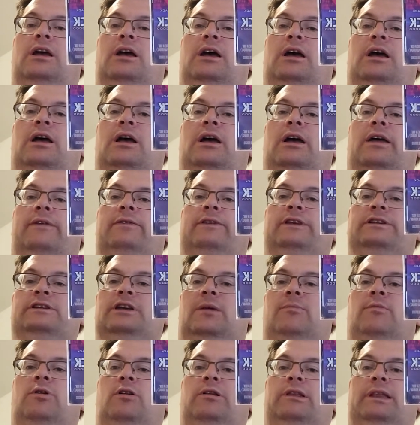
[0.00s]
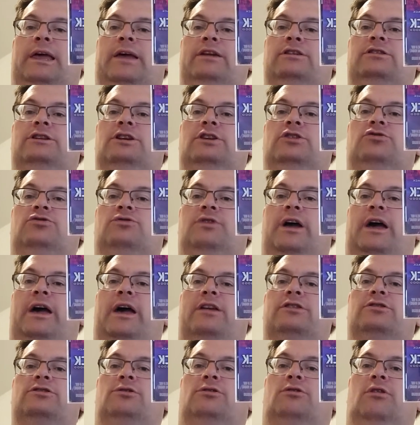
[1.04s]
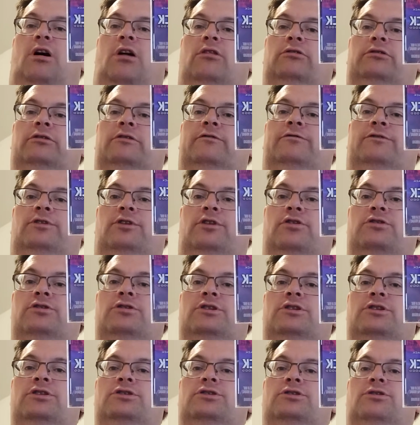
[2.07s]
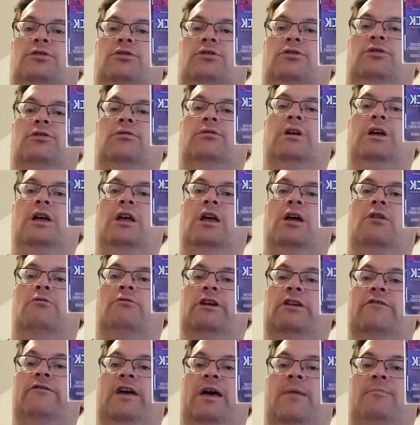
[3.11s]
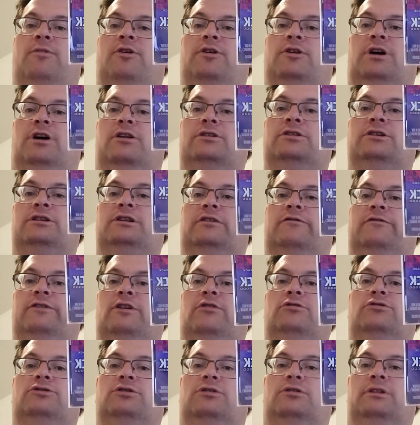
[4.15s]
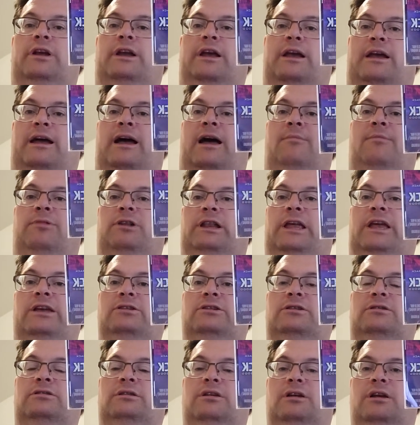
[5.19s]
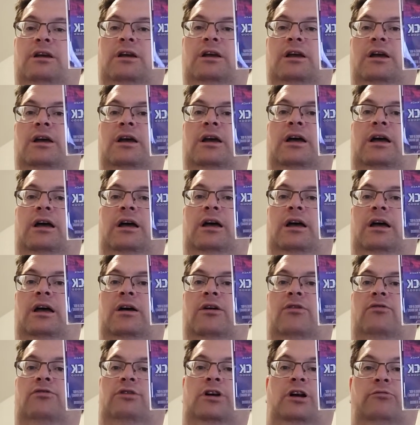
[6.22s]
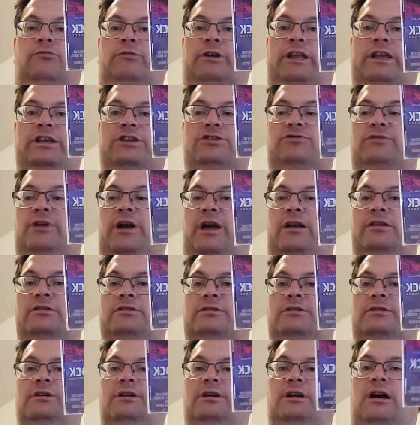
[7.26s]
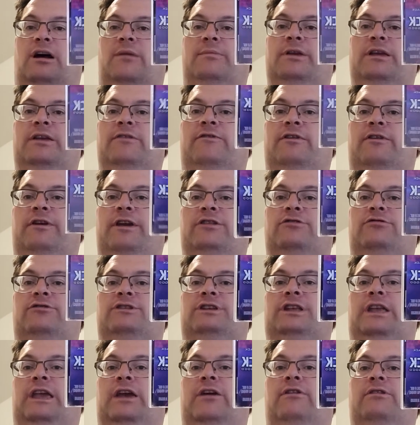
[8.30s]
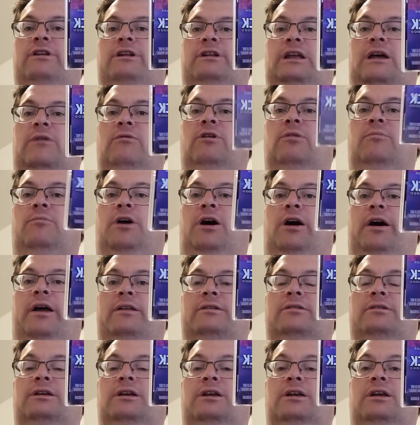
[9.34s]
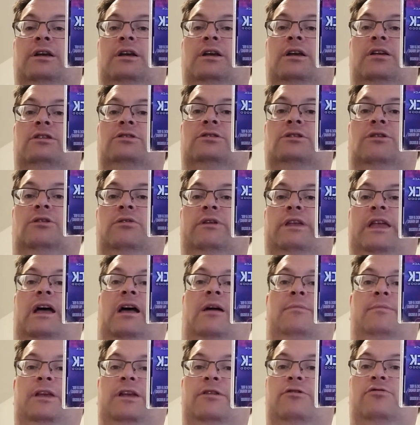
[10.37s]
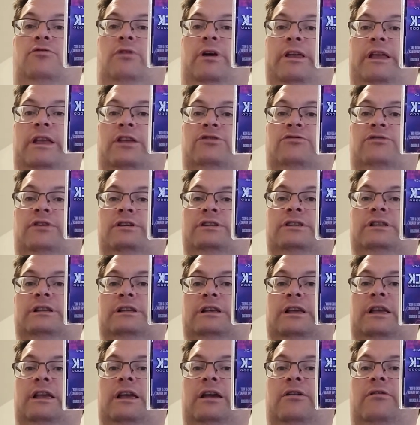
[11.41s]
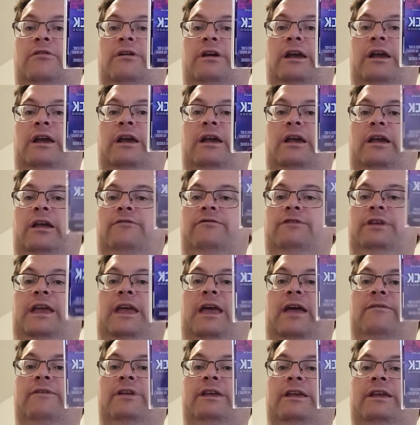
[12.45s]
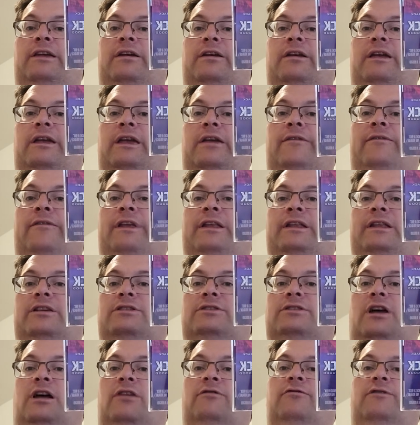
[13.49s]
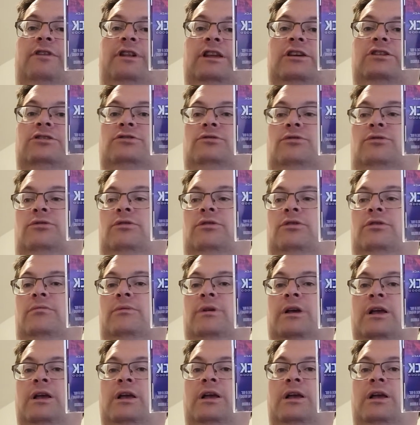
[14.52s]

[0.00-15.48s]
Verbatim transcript: uh, if they decide to put legacy tracks or alternate versions or revamp production in the future, like a compilation uh, or unreleased tracks, I'll be very interested in hearing it. and I will buy it. So yeah, it'd be quite interesting to hear if they're having anything that's unfinished or